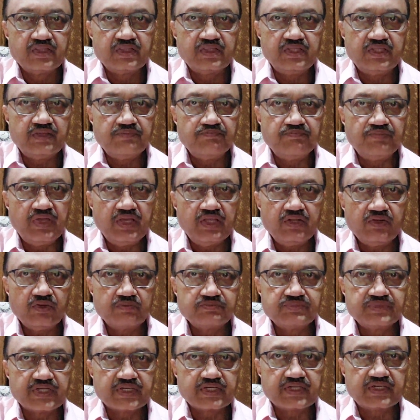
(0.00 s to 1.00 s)
The main
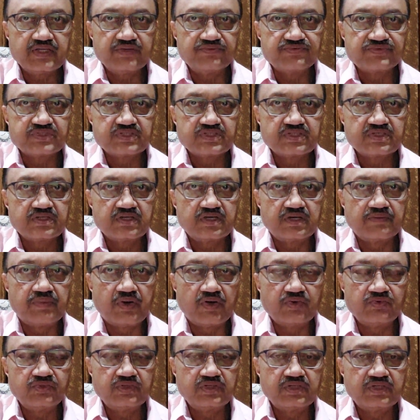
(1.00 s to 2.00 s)
objectives
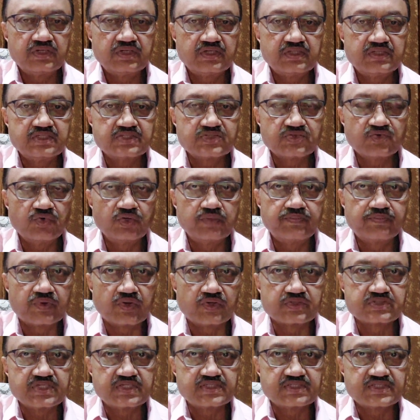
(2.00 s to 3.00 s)
about this whole
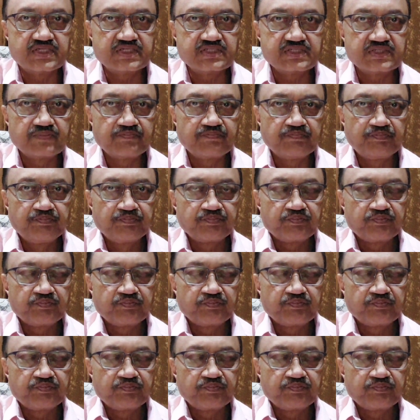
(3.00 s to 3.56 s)
process is